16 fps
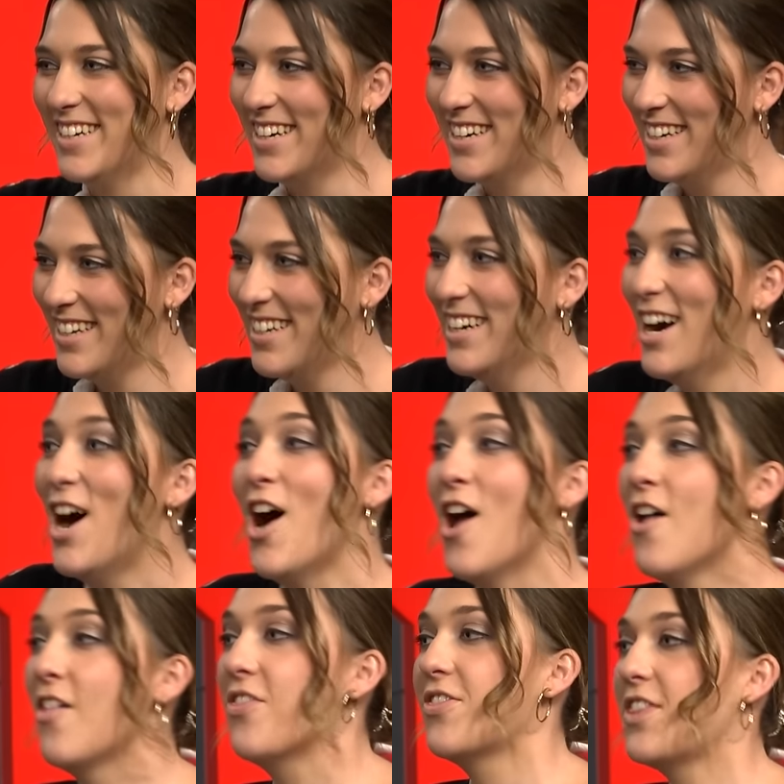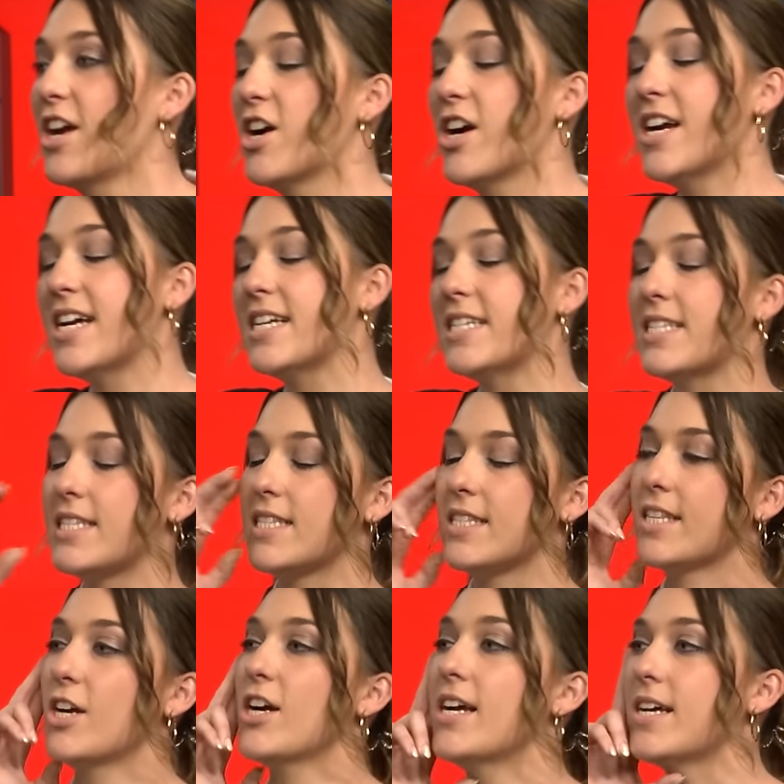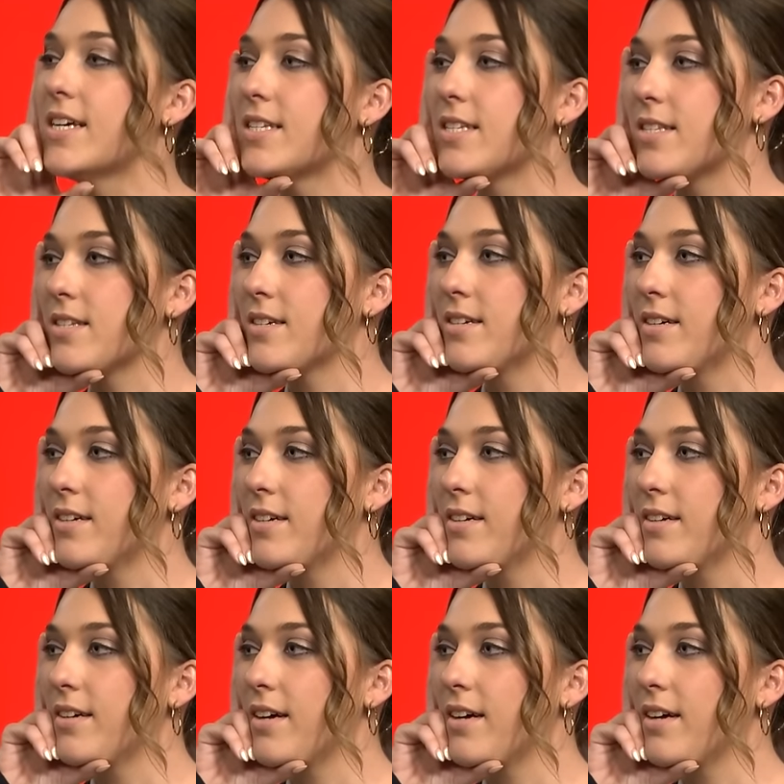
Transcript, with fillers: there's discipline in life. There is. Right? There is. There are